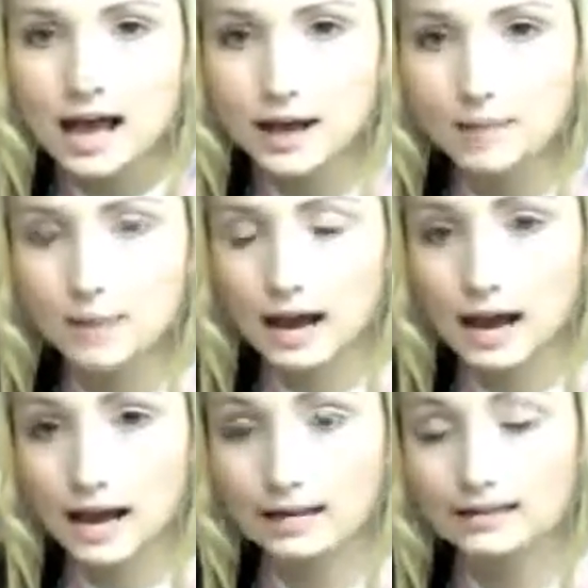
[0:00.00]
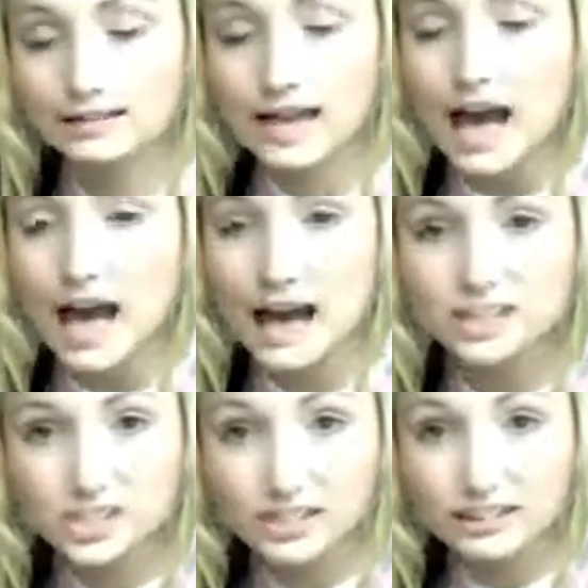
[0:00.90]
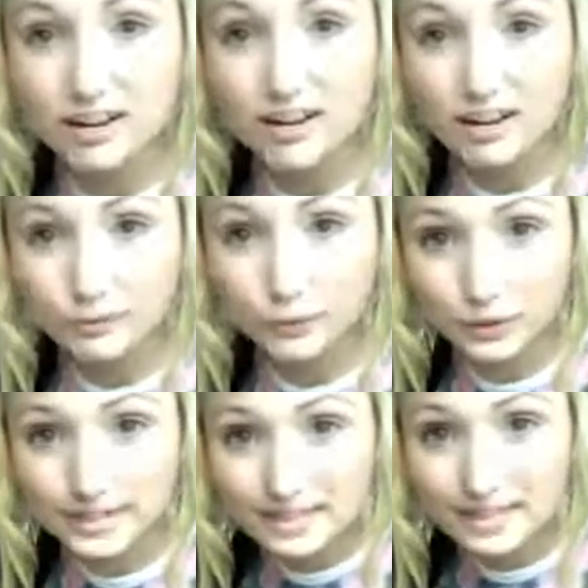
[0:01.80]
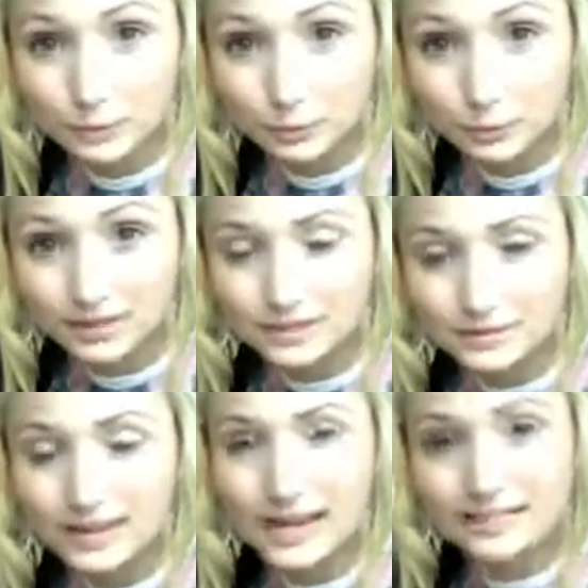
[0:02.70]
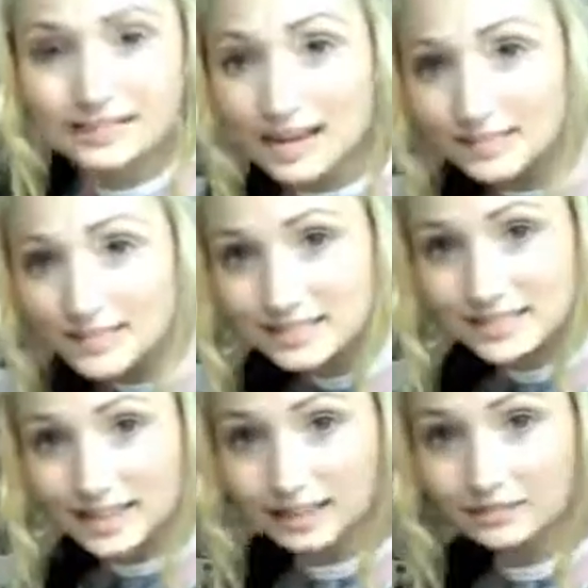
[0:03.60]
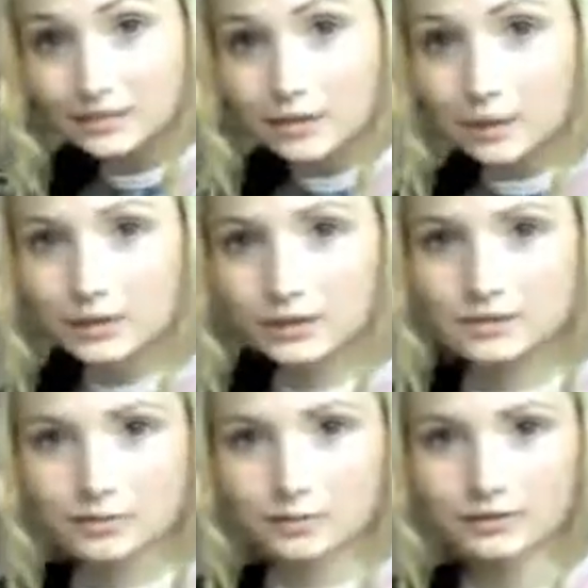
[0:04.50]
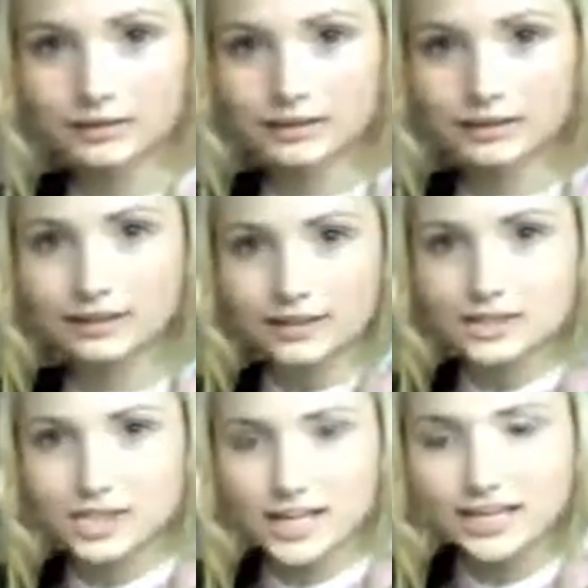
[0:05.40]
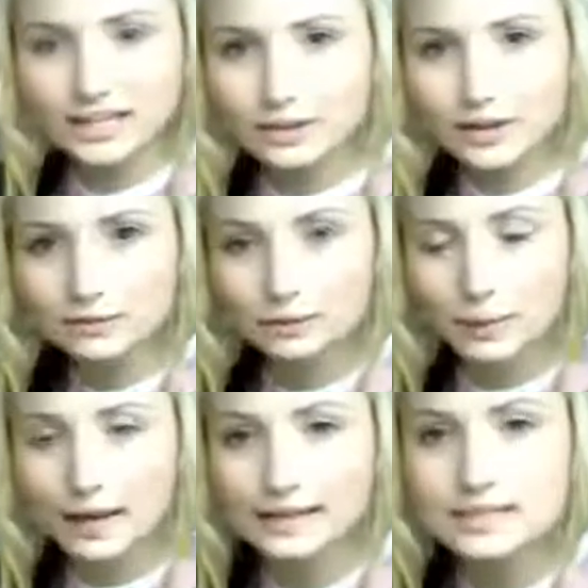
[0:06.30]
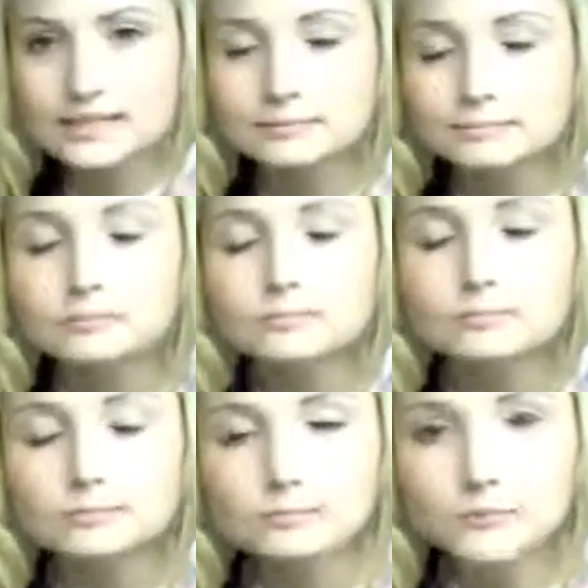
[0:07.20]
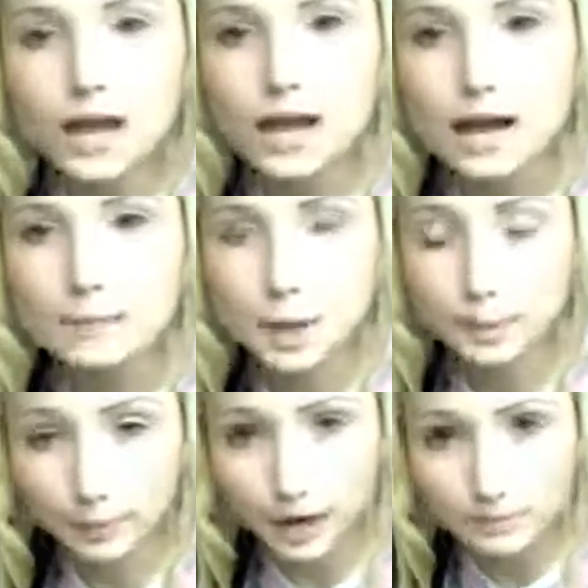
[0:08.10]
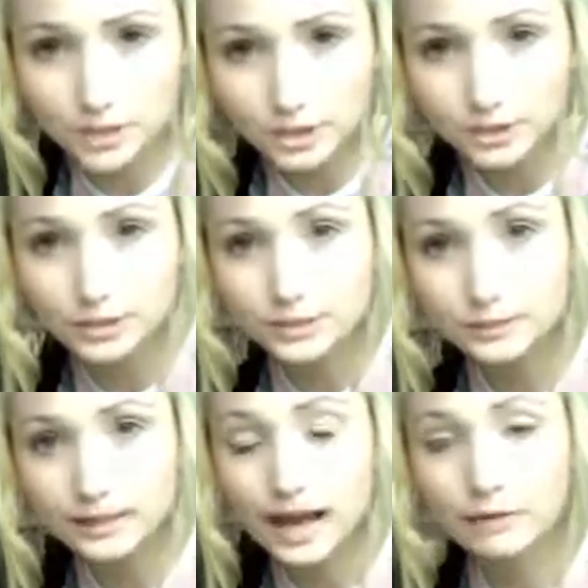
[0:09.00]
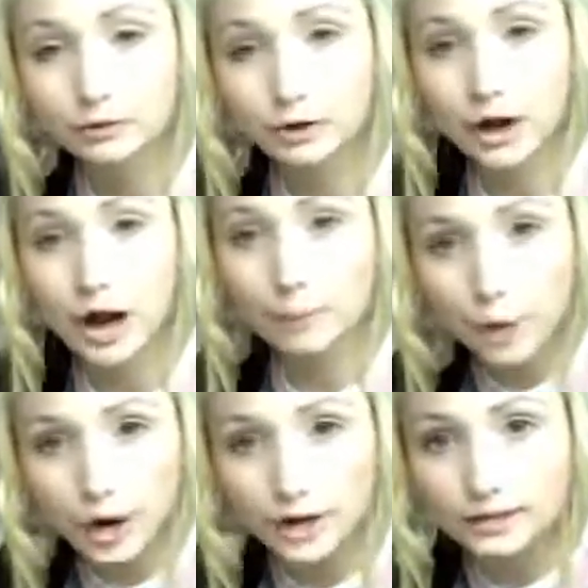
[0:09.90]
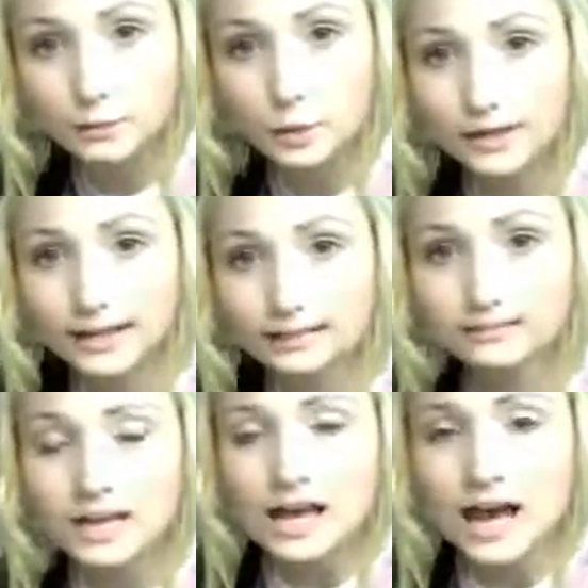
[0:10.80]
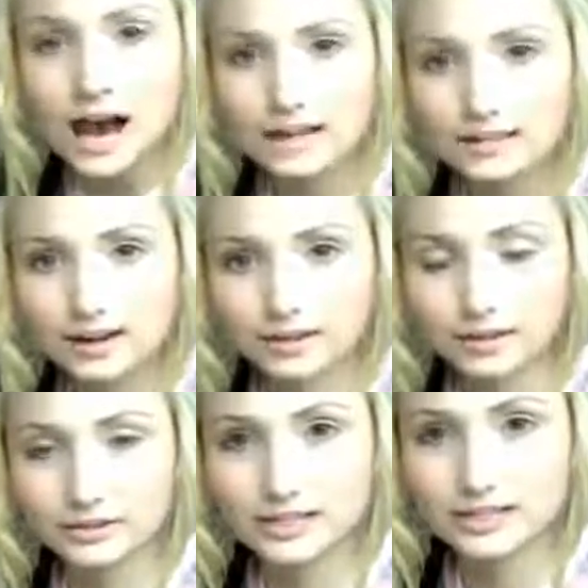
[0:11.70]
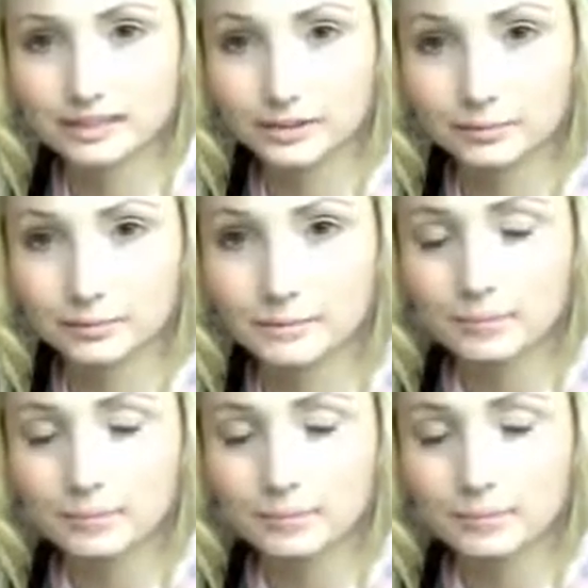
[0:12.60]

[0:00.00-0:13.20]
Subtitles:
And actually I fall asleep when I do it. It sounds insane because I'm currently shaking all over the place. But I'm so used to it now that I put it on in the morning and I go to sleep.